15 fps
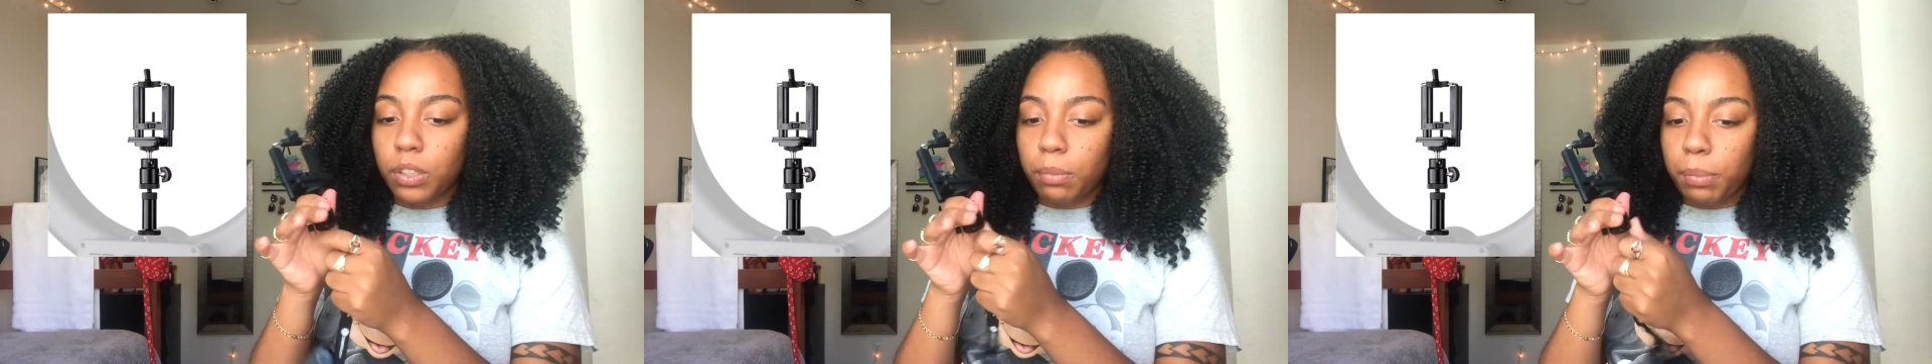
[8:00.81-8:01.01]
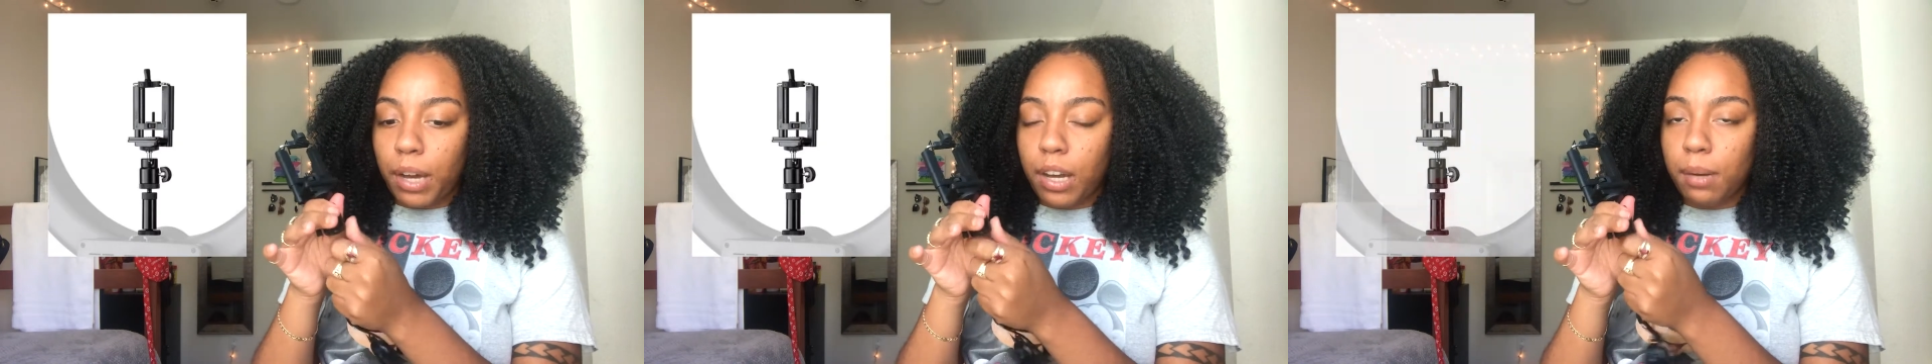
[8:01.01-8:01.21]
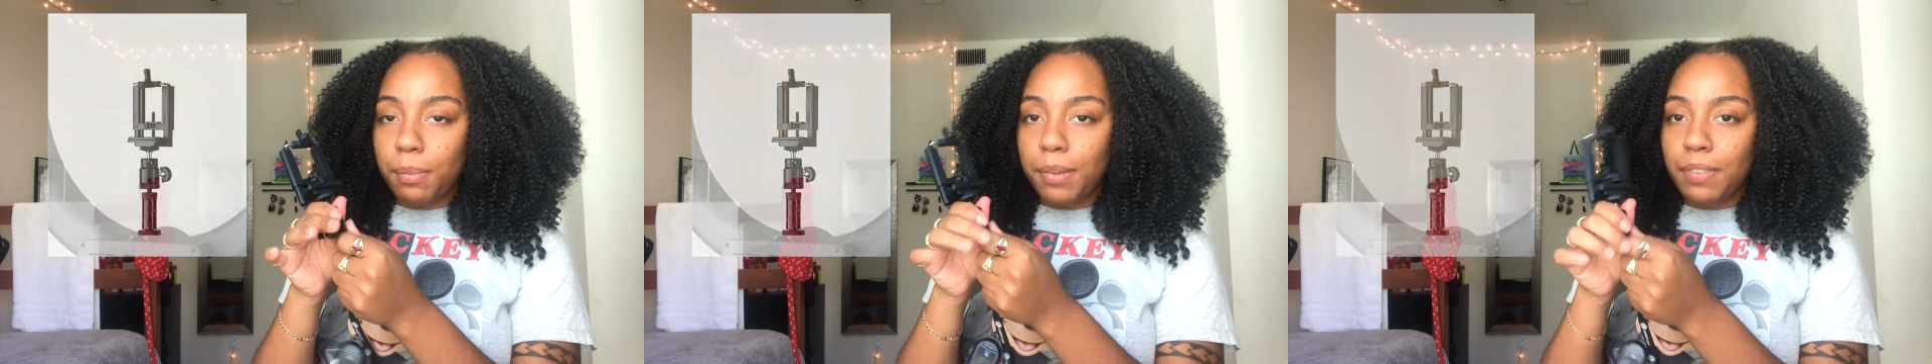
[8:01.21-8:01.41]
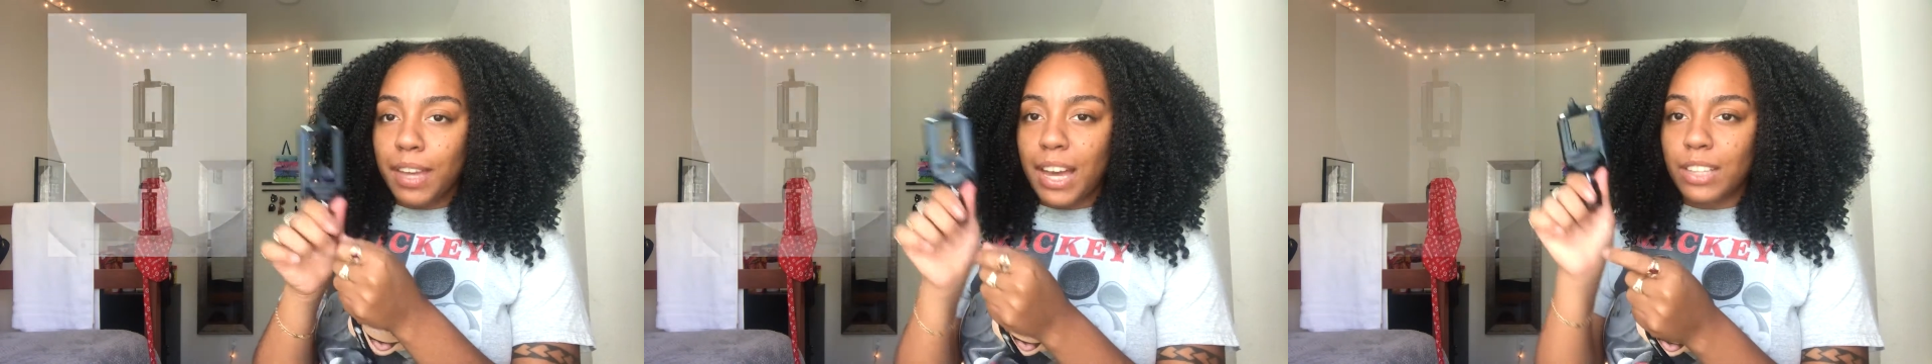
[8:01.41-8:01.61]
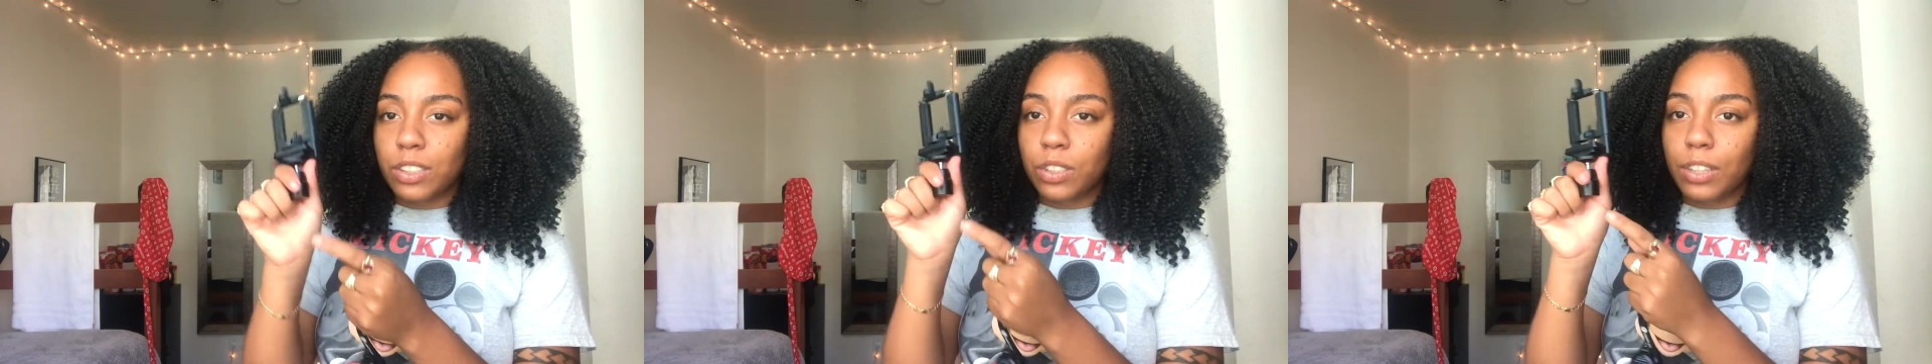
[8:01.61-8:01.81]
the bottom of
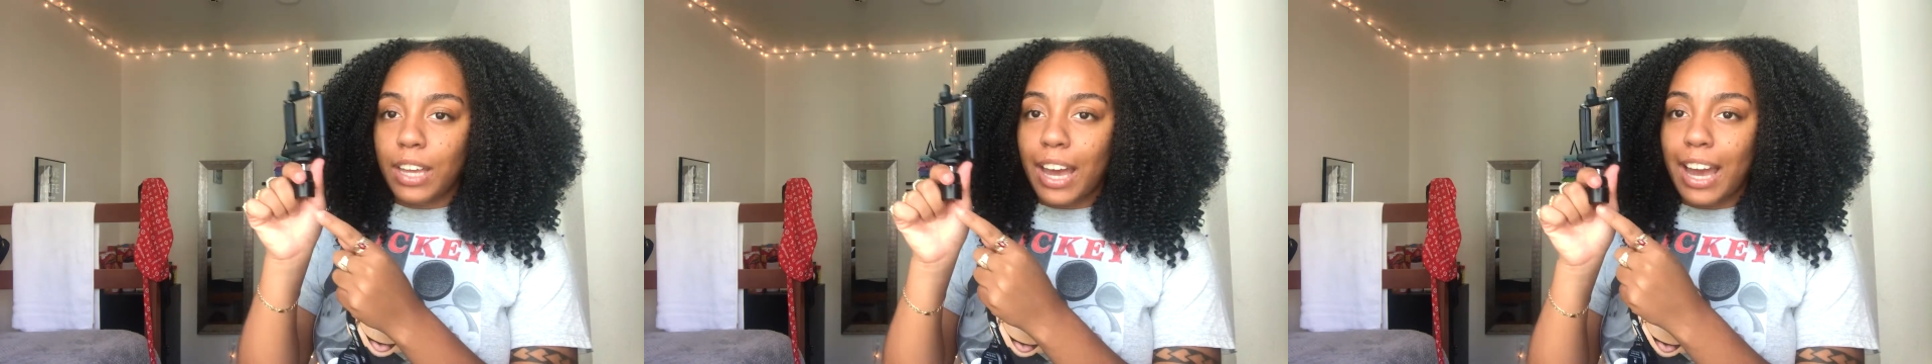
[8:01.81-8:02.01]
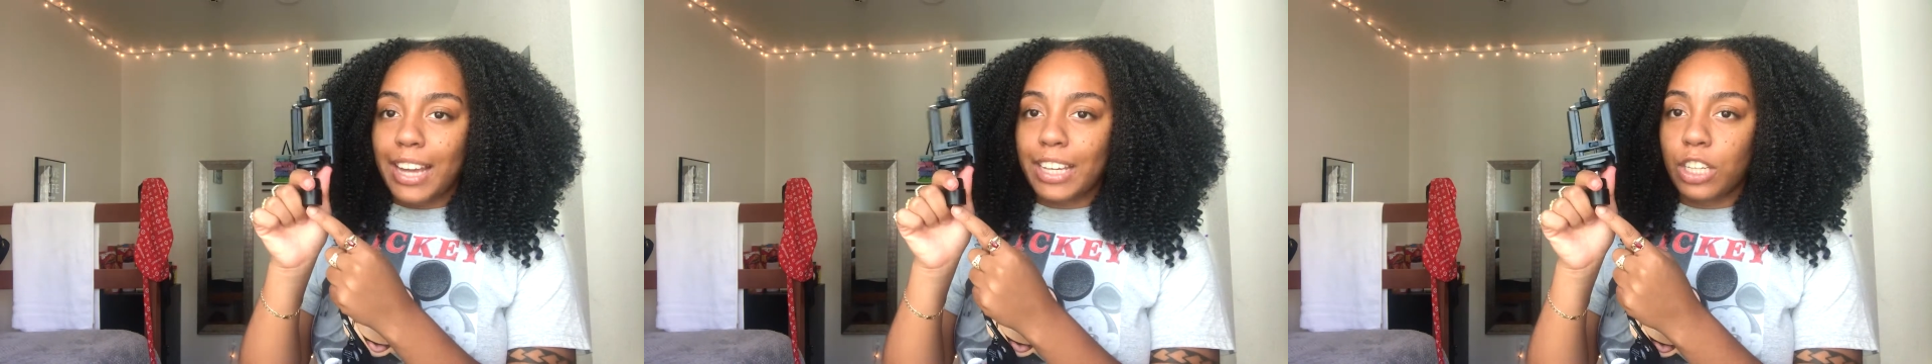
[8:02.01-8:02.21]
that so that I